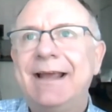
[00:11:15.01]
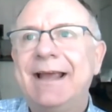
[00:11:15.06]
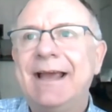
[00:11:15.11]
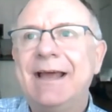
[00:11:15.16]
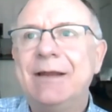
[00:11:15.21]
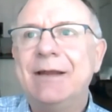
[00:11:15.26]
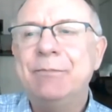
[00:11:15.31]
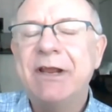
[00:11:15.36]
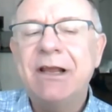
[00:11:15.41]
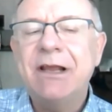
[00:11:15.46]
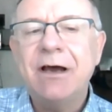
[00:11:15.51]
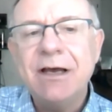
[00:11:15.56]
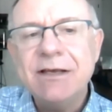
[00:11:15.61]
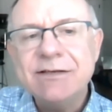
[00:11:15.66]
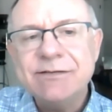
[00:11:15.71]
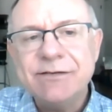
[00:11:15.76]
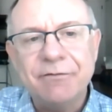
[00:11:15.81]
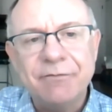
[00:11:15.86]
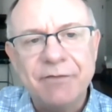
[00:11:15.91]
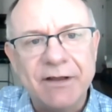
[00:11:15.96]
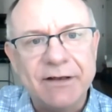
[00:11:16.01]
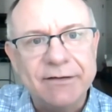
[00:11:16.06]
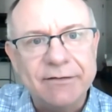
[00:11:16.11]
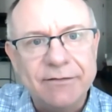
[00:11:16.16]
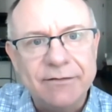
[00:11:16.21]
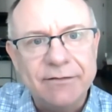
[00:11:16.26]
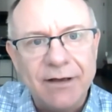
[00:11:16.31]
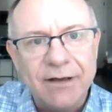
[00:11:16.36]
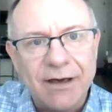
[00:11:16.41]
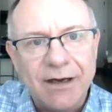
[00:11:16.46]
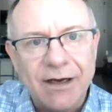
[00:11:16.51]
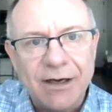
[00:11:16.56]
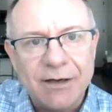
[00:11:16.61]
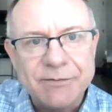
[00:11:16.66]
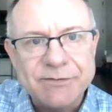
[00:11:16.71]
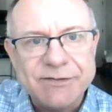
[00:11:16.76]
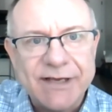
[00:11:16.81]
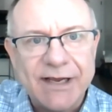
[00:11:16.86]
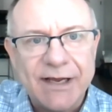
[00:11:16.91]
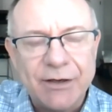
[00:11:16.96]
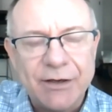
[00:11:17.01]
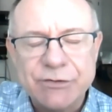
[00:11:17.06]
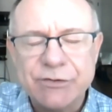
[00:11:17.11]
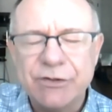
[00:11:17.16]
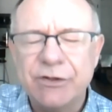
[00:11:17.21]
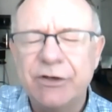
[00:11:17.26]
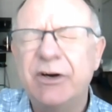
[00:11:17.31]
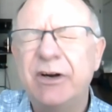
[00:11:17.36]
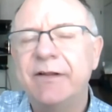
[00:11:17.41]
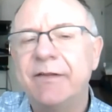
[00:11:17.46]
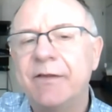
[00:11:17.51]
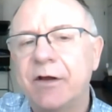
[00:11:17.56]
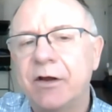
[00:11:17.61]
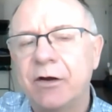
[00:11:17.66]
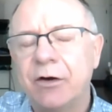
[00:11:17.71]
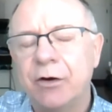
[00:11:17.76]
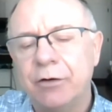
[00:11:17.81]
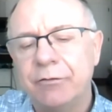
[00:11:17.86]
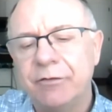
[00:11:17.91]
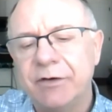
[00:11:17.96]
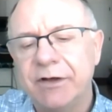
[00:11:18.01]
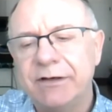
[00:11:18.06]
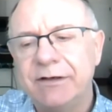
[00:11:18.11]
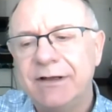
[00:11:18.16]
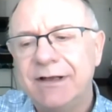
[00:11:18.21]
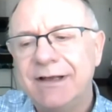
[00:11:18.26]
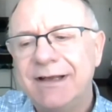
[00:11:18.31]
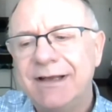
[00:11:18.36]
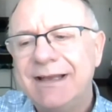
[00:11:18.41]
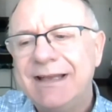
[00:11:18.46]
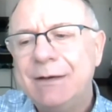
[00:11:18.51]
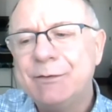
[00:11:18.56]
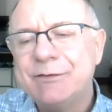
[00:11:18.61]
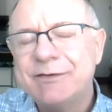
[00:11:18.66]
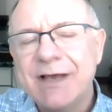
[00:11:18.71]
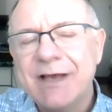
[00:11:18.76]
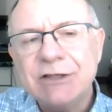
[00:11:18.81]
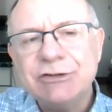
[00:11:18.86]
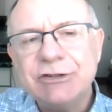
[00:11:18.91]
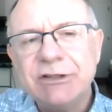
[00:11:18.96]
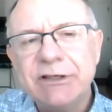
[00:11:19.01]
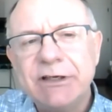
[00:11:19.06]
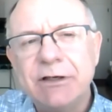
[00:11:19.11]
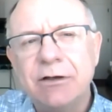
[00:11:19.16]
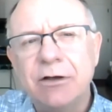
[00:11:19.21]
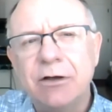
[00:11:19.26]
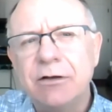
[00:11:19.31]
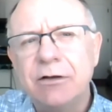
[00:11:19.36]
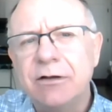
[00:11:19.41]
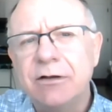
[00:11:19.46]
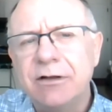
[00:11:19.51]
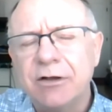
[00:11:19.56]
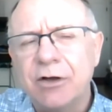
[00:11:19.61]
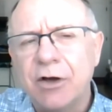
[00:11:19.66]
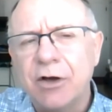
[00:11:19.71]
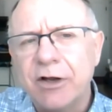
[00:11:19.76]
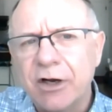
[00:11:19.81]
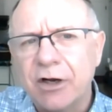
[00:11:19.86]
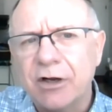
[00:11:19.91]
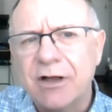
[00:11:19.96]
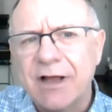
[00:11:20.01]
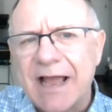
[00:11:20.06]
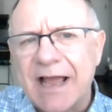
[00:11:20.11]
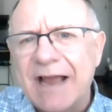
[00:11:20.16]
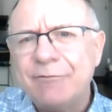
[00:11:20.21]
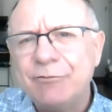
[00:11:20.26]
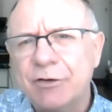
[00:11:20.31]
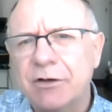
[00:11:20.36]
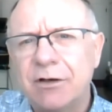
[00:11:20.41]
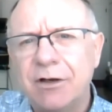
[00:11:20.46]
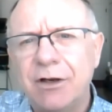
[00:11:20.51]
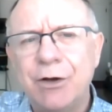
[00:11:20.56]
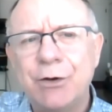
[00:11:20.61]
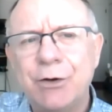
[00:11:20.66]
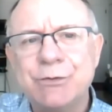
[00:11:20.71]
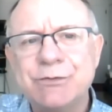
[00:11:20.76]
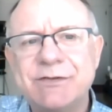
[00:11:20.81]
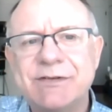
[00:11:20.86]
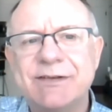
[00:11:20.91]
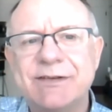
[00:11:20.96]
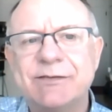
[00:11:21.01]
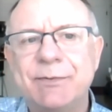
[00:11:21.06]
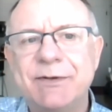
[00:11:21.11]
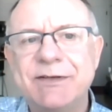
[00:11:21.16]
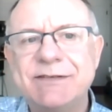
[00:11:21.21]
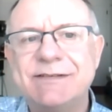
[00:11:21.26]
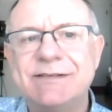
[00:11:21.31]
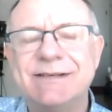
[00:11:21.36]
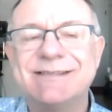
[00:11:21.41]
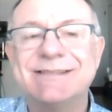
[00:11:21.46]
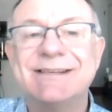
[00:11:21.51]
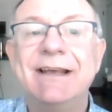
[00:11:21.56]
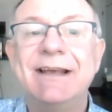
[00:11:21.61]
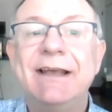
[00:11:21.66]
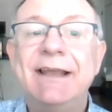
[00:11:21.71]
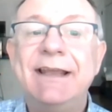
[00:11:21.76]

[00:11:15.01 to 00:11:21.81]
And because of the uh, downturn and the COVID, he was actually going to have to close his business.